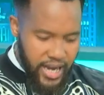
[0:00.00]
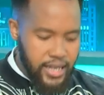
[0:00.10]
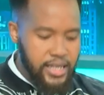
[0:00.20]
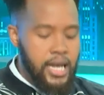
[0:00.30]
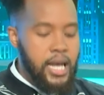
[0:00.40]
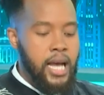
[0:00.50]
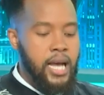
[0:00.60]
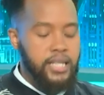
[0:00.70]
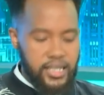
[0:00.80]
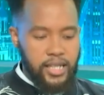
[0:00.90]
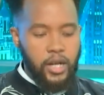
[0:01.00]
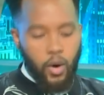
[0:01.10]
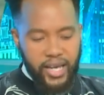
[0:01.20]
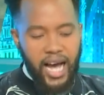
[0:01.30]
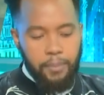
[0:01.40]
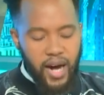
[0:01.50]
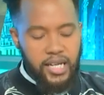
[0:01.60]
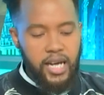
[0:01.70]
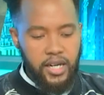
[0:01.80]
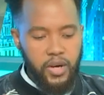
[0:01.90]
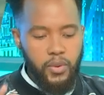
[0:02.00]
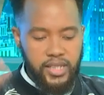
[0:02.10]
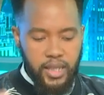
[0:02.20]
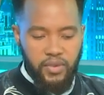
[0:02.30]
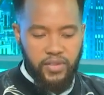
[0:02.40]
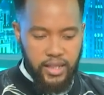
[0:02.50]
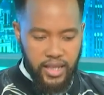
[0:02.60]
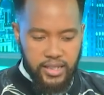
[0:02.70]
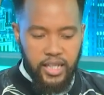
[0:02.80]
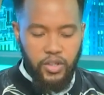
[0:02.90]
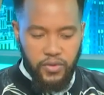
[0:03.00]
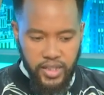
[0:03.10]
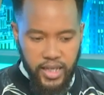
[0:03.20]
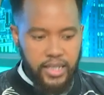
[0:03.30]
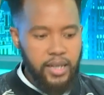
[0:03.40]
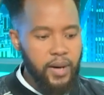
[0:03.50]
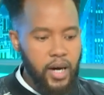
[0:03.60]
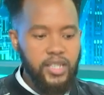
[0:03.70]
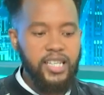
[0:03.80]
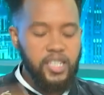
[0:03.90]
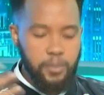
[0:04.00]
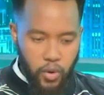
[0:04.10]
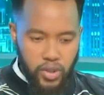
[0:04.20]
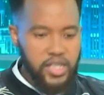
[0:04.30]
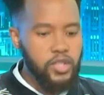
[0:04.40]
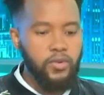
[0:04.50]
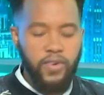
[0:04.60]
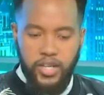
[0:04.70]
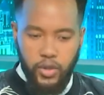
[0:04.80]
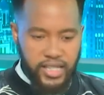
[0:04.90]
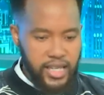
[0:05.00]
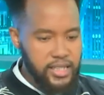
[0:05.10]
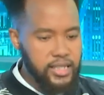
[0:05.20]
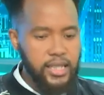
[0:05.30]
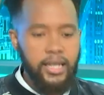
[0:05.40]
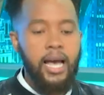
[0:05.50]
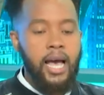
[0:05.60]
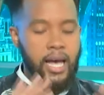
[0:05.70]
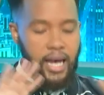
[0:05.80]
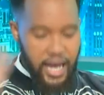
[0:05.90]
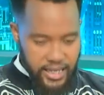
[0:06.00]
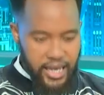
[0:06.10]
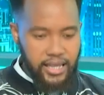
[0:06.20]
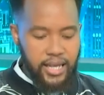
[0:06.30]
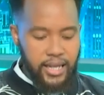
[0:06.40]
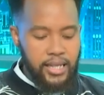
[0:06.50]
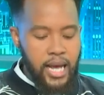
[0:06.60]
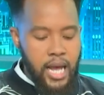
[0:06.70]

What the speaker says: And listen, okay, I partly agree with some of the things that you've said about it's important to find your identity. I get that.